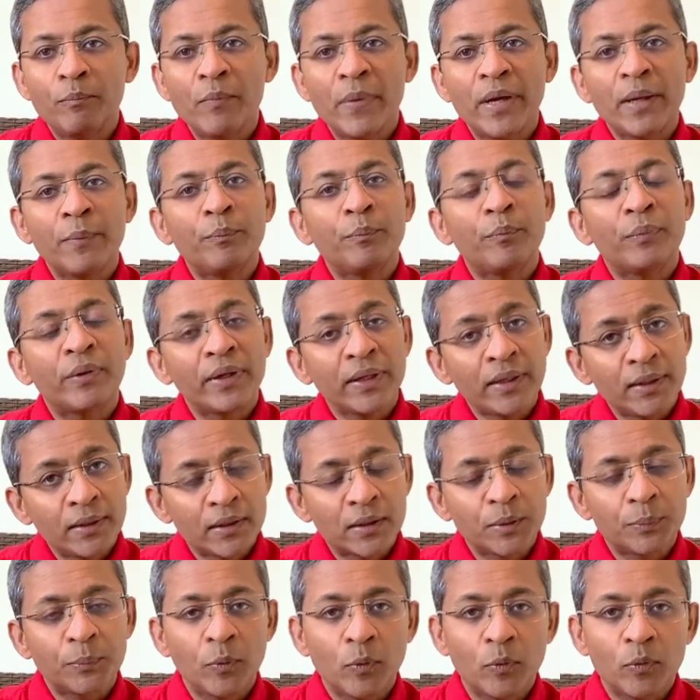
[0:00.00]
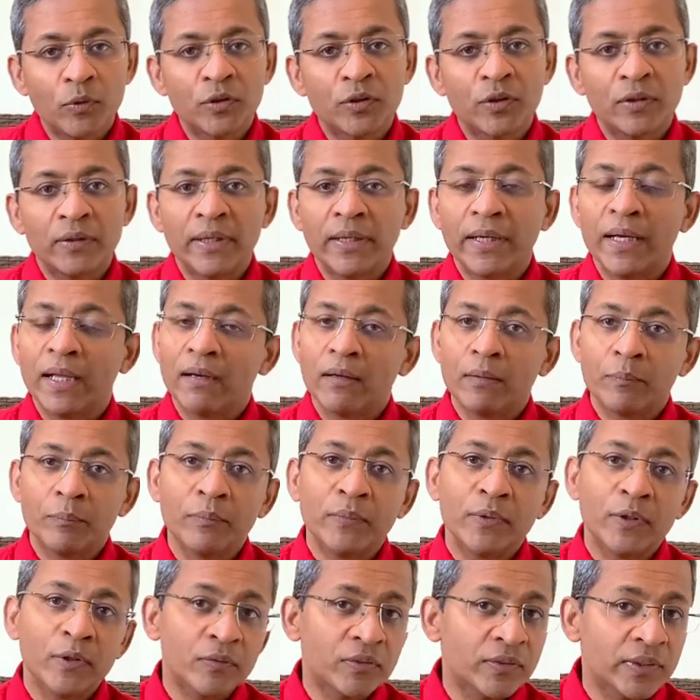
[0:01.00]
may predispose to the
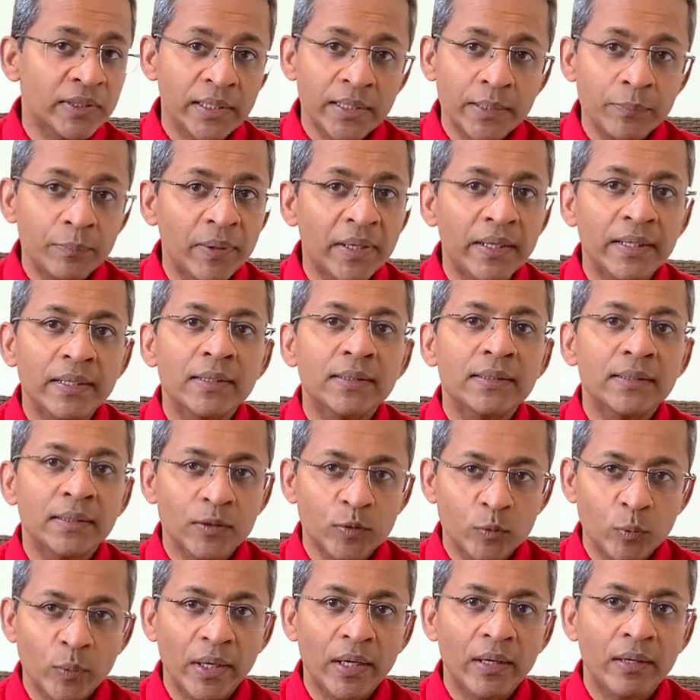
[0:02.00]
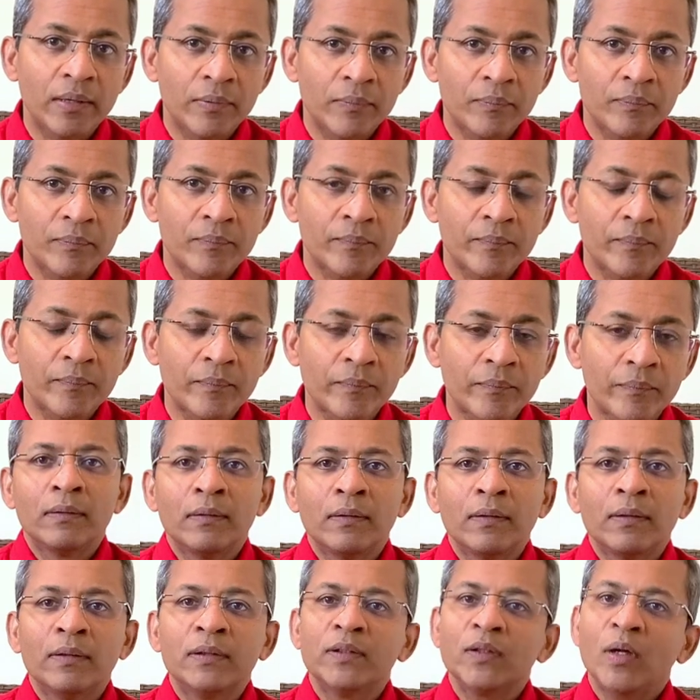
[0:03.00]
development of sleep lines as well.
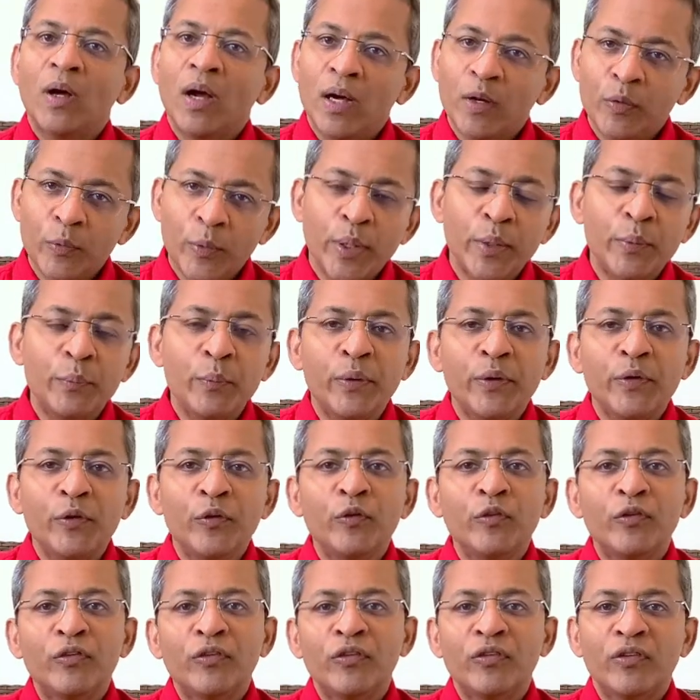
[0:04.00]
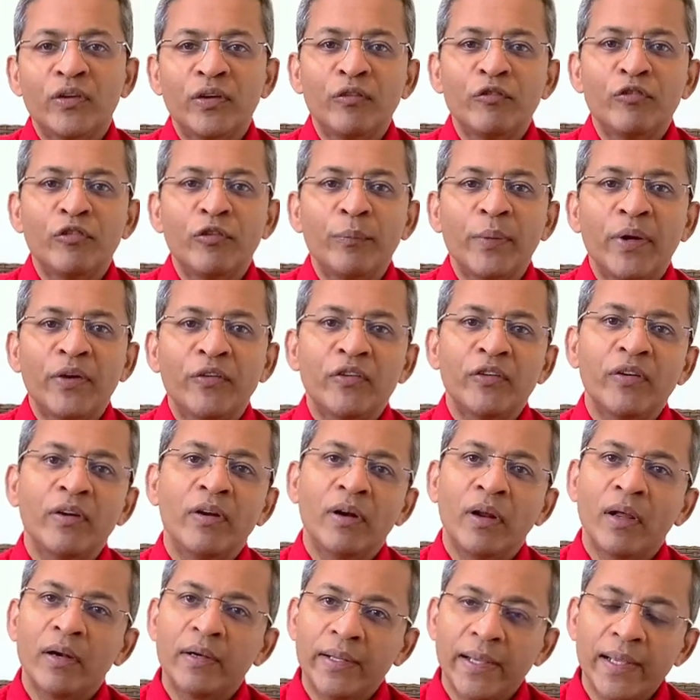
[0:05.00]
So how can we use this information in
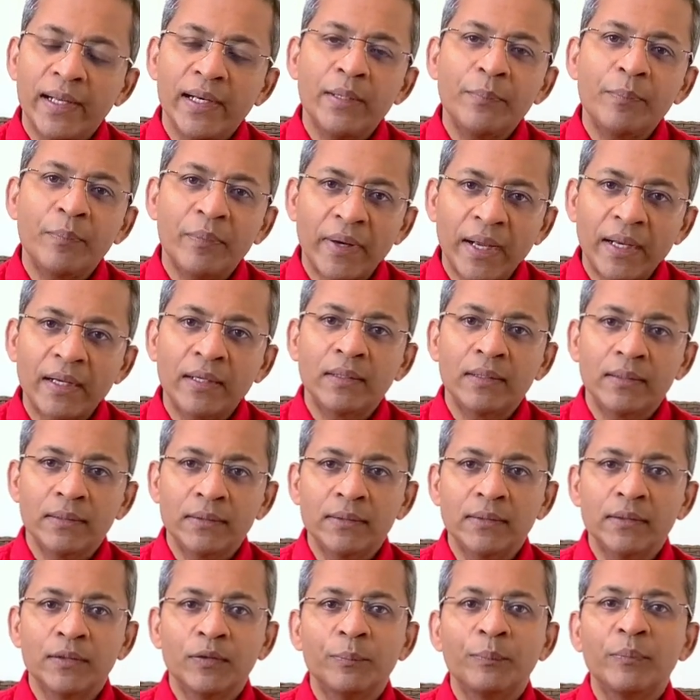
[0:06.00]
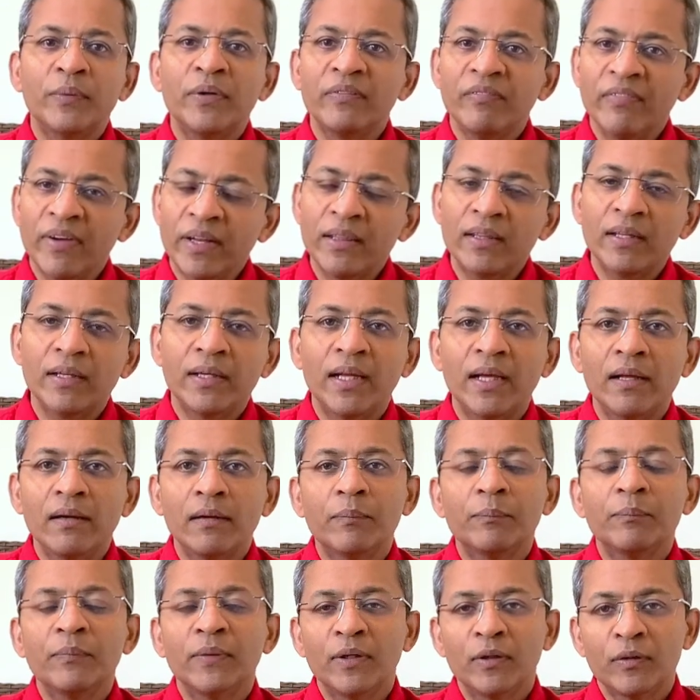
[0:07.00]
our daily practice to prevent the
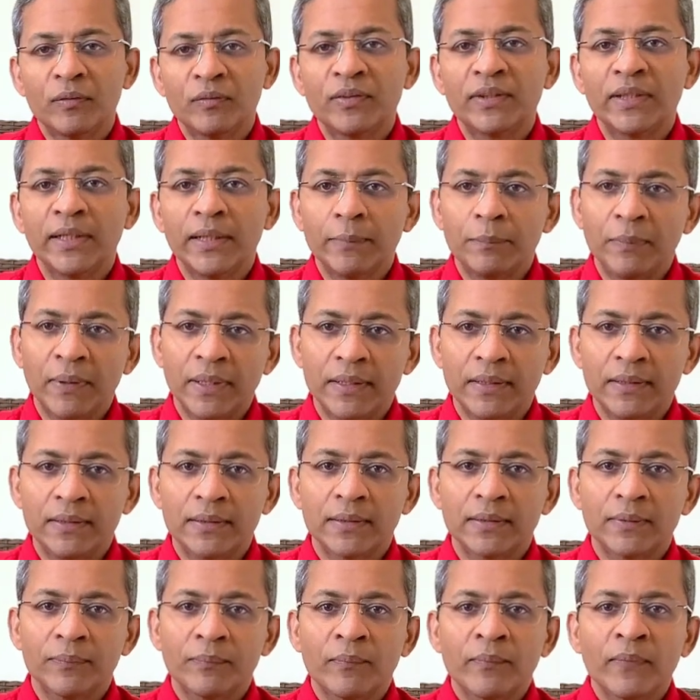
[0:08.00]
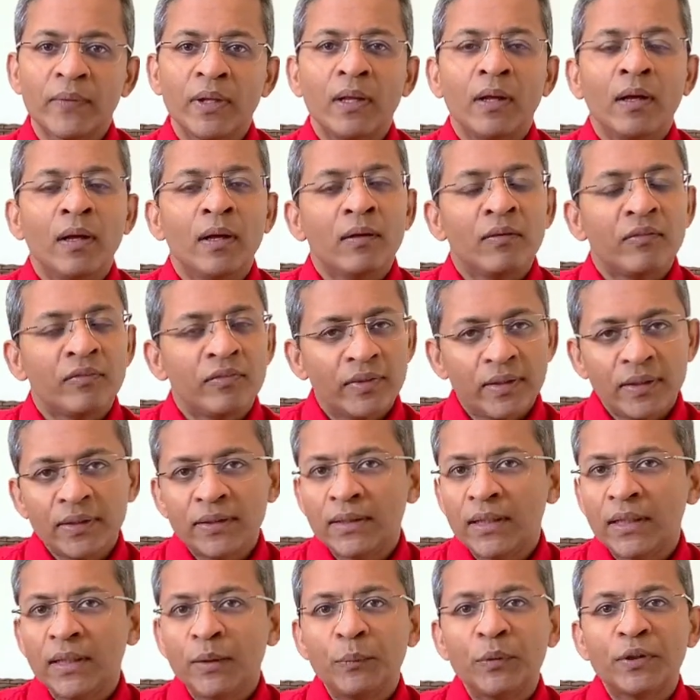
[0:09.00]
development of sleep lines?
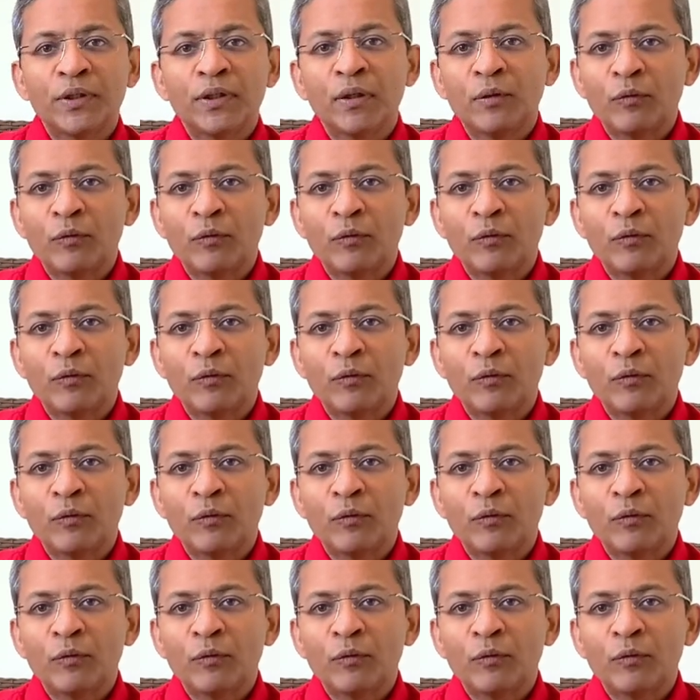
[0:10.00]
Firstly, we should